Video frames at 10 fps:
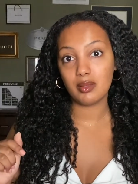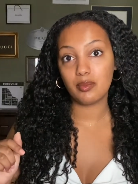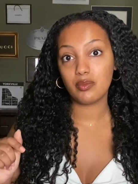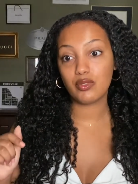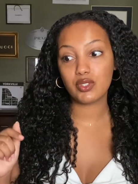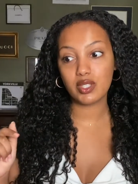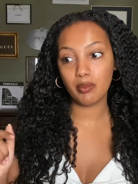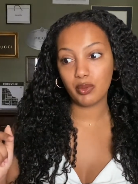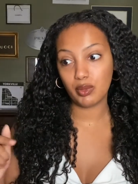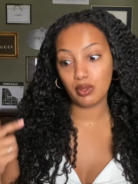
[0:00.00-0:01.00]
For
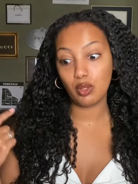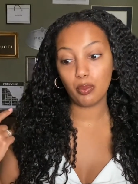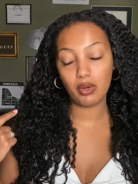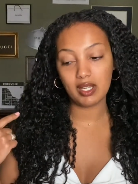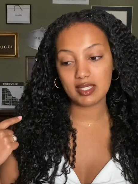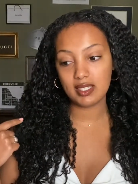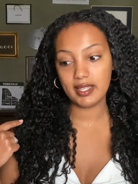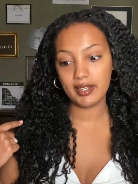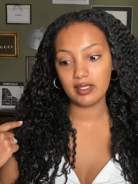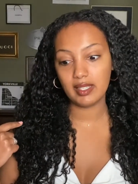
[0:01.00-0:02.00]
someone with low porosity
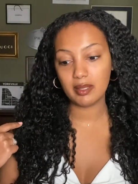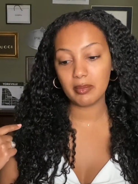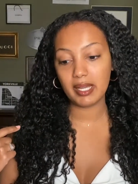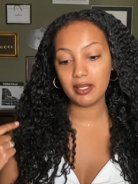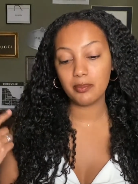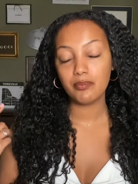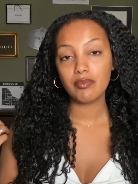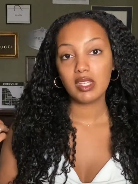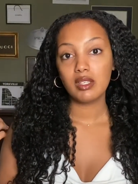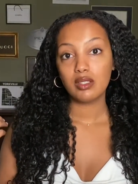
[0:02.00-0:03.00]
hair like mine,
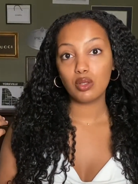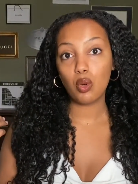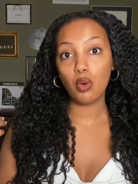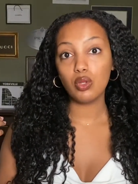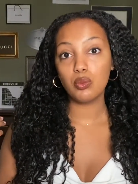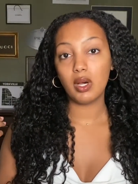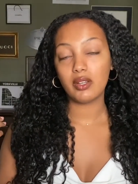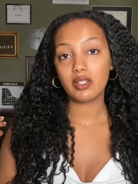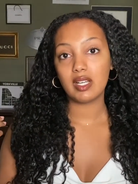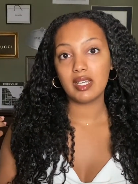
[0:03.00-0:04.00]
the cold
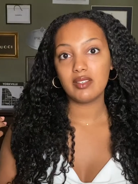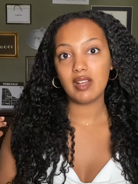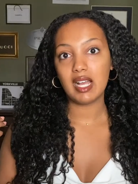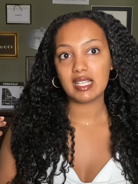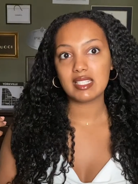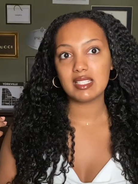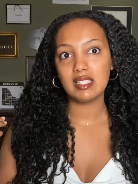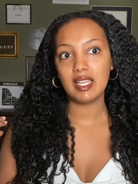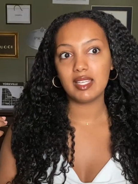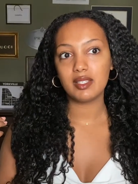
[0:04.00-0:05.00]
water kind of acts to
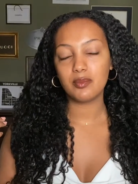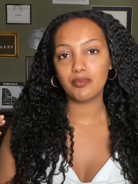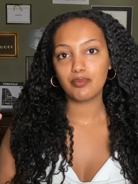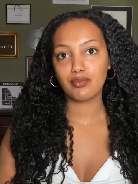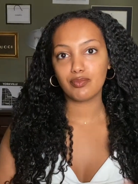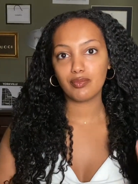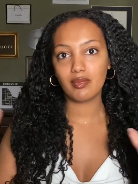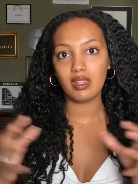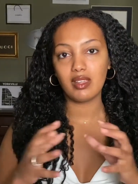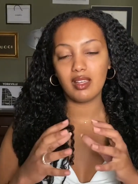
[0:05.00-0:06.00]
like
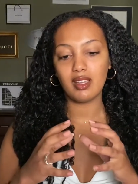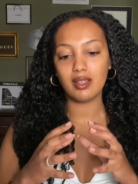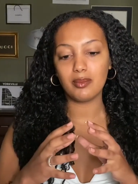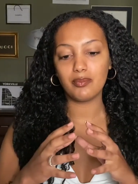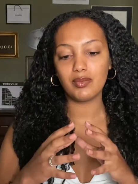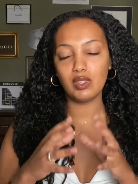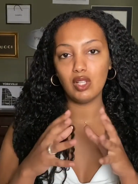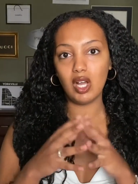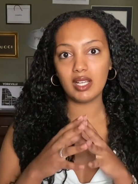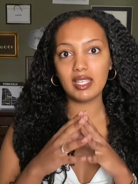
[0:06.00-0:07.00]

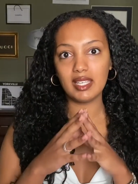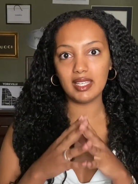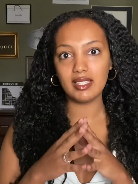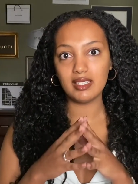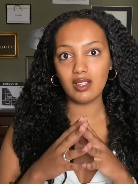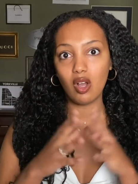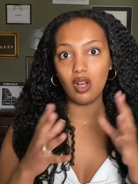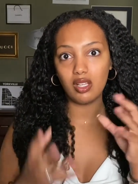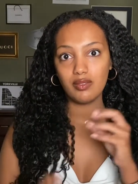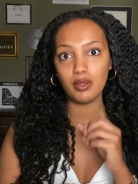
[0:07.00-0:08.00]
lock in
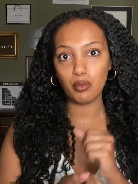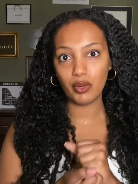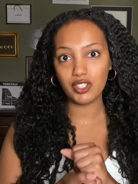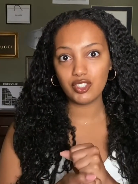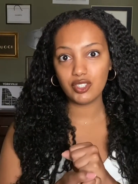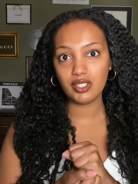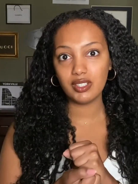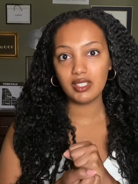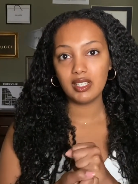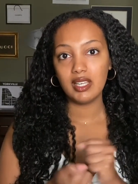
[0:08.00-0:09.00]
all of the moisture
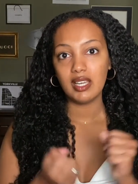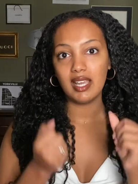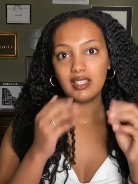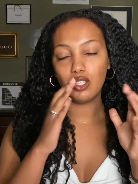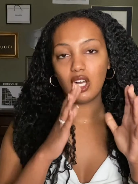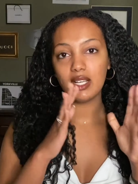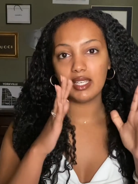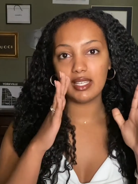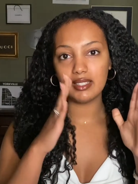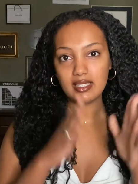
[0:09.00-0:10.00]
and lock
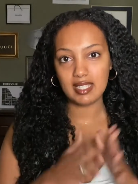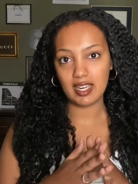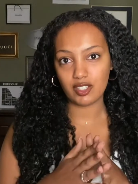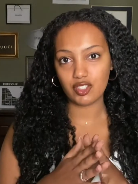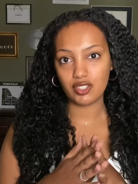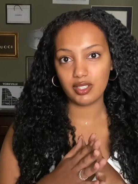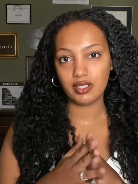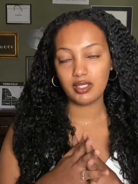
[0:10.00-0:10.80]
in the texture.